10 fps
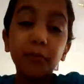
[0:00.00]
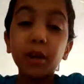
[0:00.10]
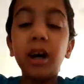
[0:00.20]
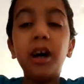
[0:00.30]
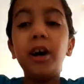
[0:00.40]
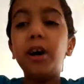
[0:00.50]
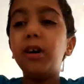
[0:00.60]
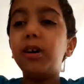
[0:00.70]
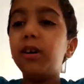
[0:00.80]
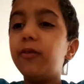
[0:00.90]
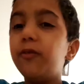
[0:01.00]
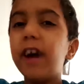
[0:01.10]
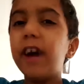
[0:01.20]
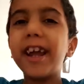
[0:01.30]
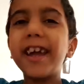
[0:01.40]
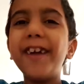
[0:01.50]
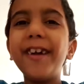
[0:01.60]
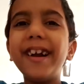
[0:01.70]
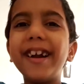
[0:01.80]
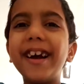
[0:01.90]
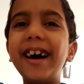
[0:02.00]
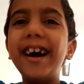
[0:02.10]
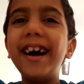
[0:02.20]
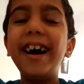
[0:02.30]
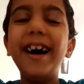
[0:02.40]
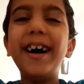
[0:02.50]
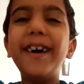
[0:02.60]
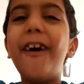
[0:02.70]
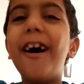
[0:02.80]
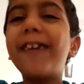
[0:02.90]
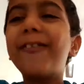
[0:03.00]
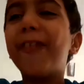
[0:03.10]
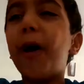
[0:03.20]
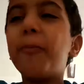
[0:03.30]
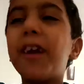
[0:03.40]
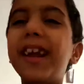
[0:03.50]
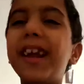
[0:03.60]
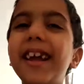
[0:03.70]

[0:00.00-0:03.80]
uh, I cannot uh, ah, properly.